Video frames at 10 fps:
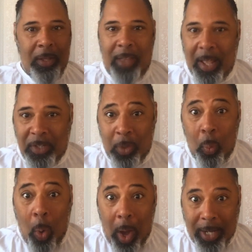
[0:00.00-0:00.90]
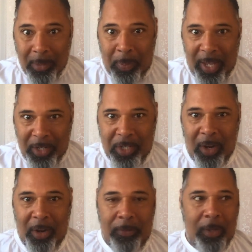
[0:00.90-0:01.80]
That's the wider
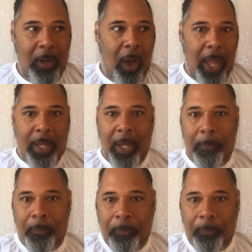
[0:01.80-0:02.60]
picture, if you like.